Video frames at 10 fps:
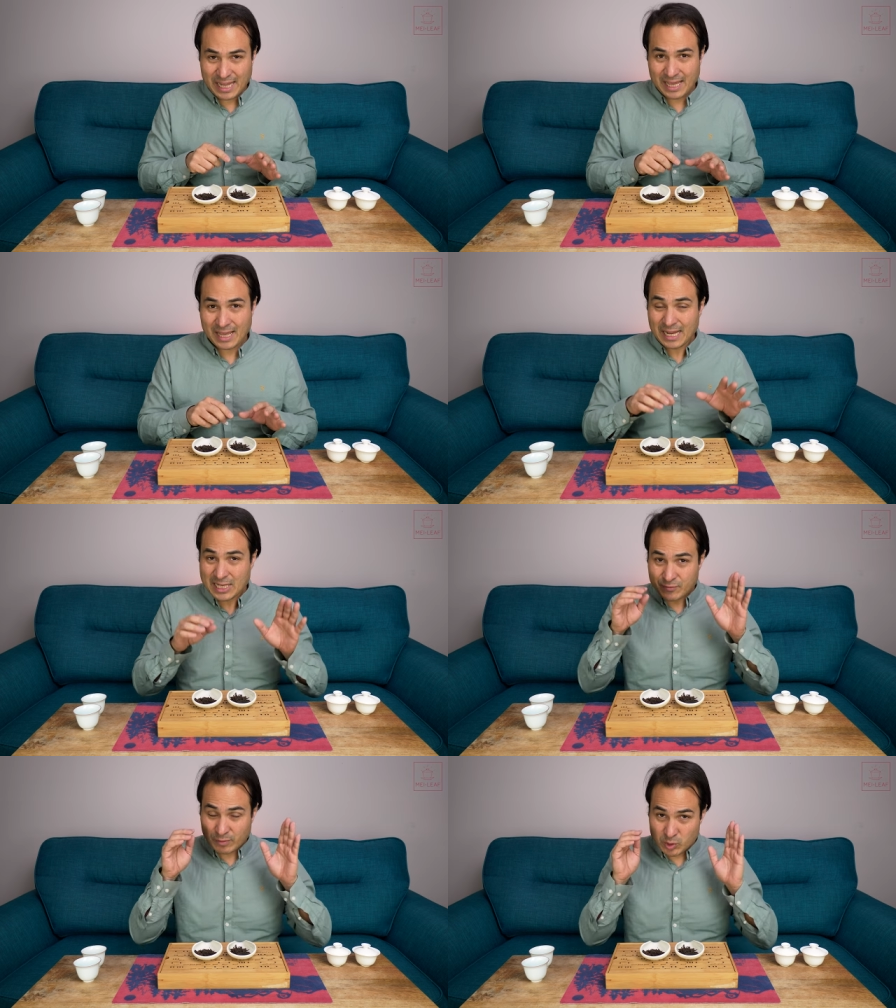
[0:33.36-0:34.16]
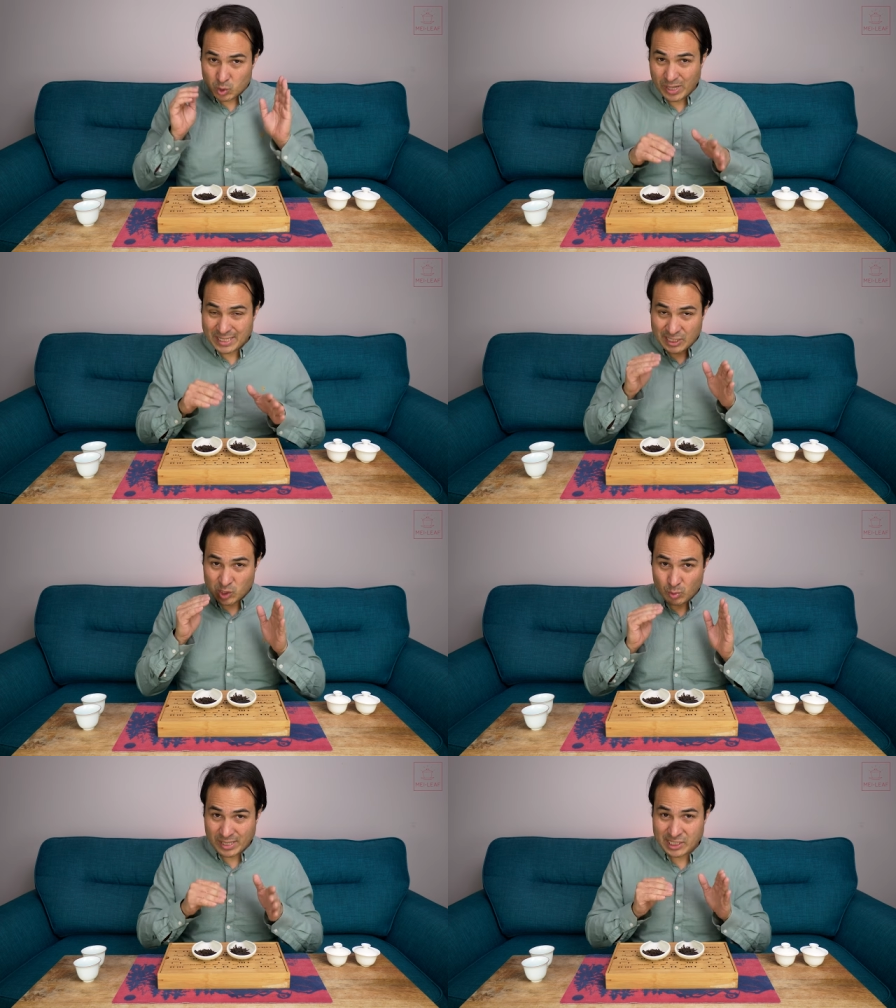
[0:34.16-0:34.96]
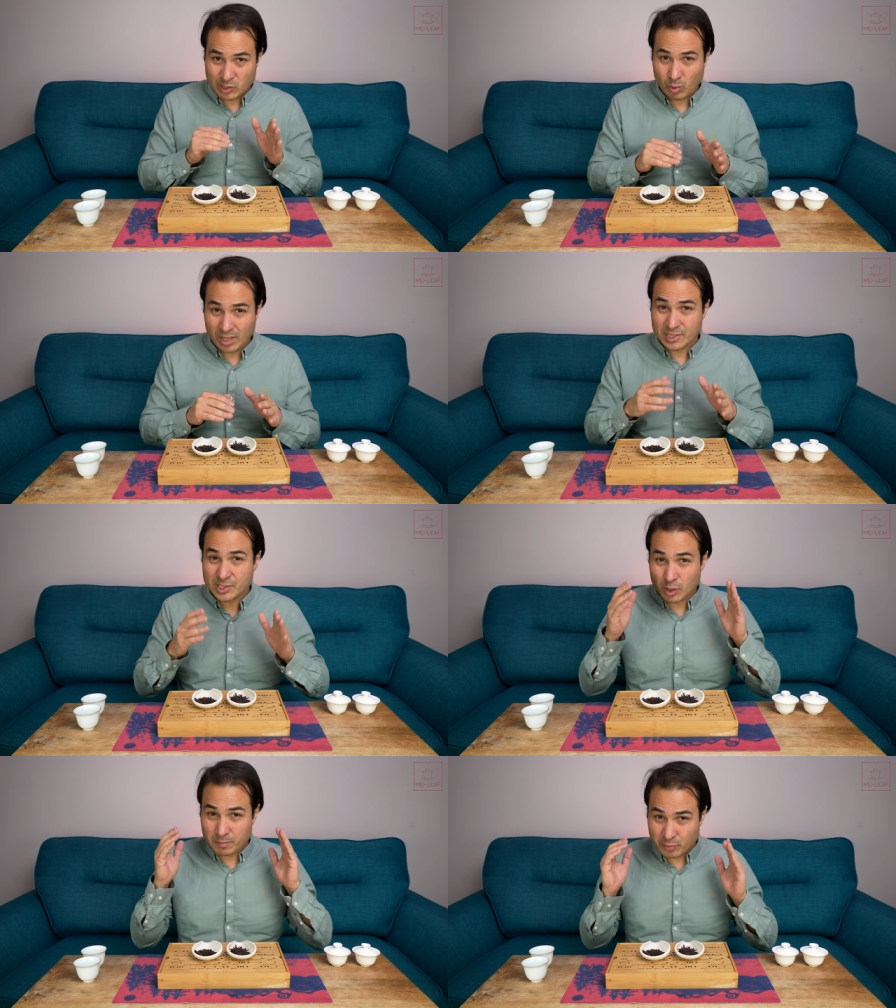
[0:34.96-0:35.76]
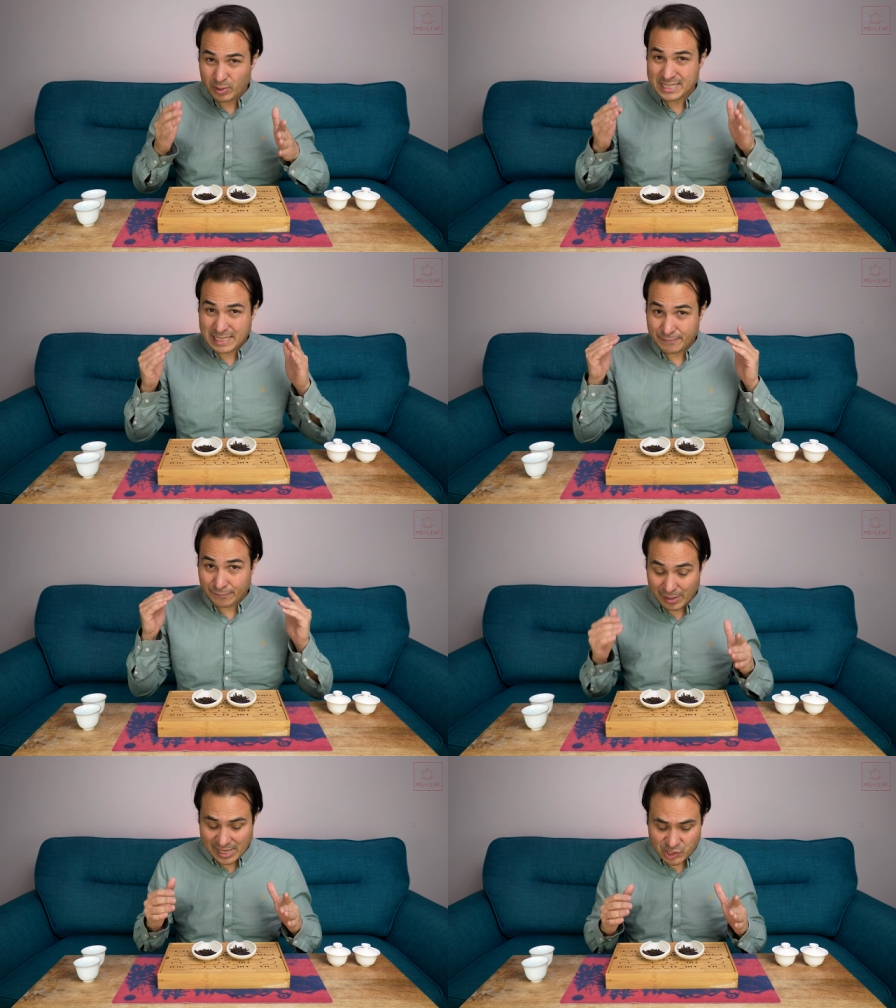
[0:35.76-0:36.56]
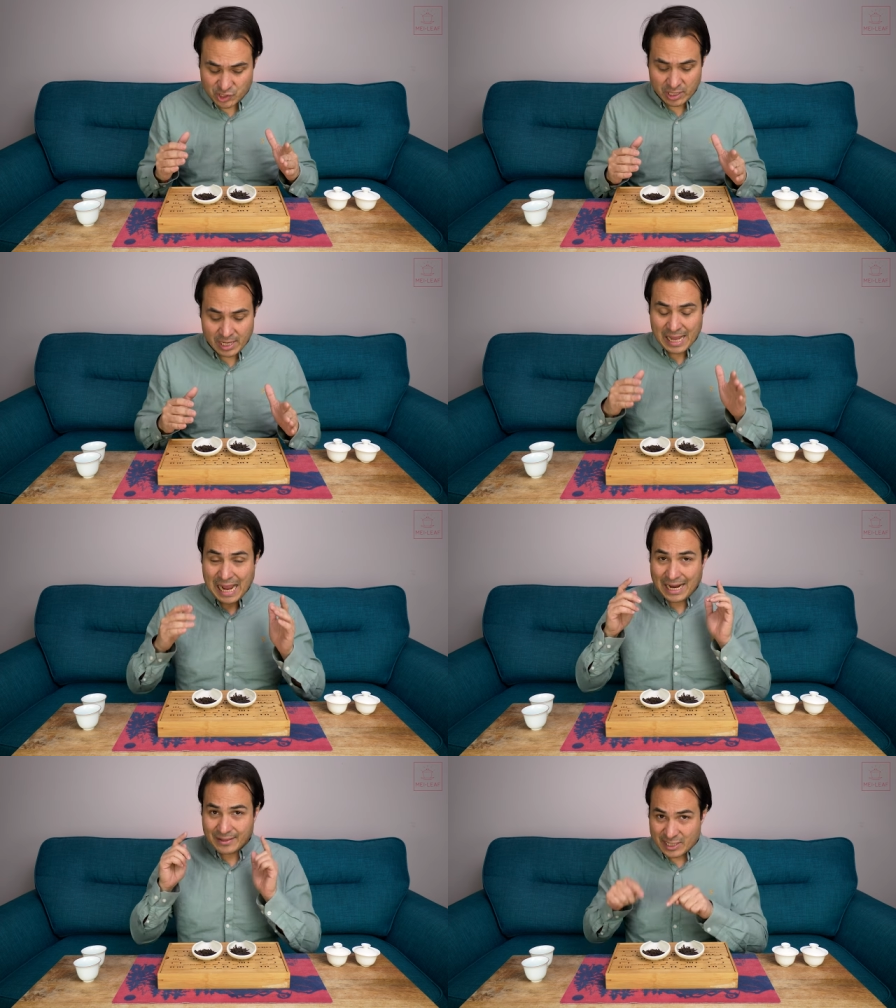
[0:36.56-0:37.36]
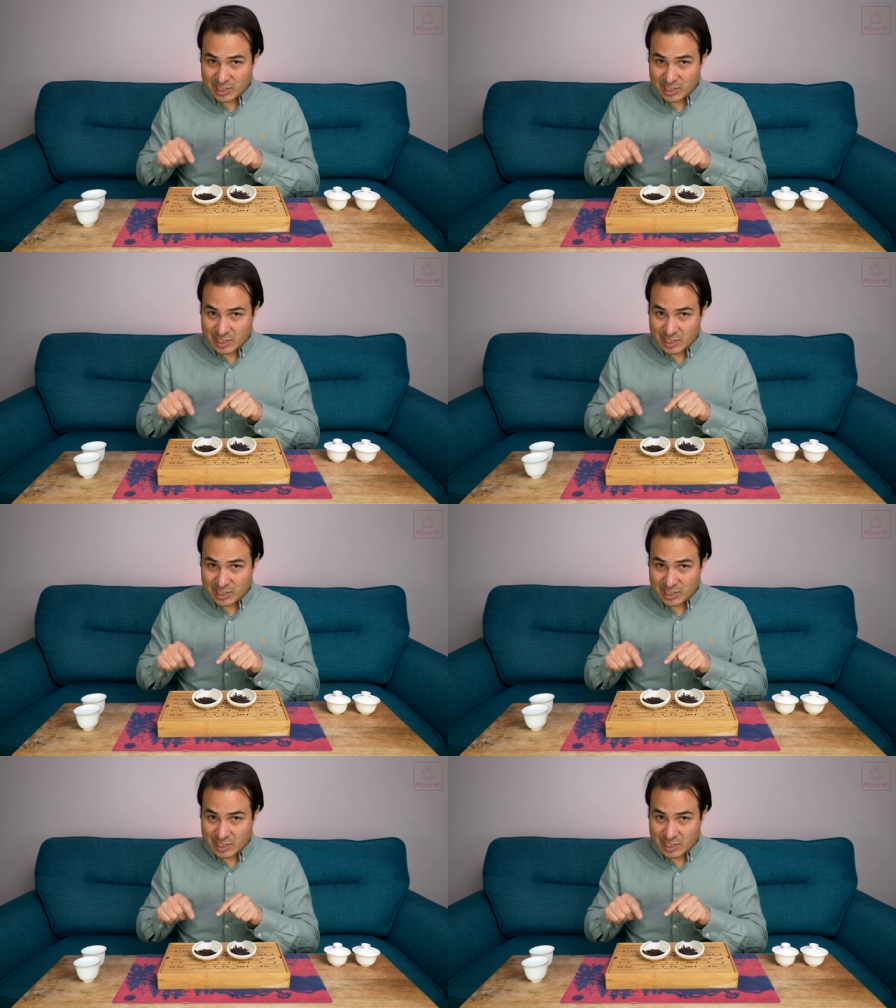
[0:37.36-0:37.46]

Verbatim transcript: here is from 2021, so pretty fresh, and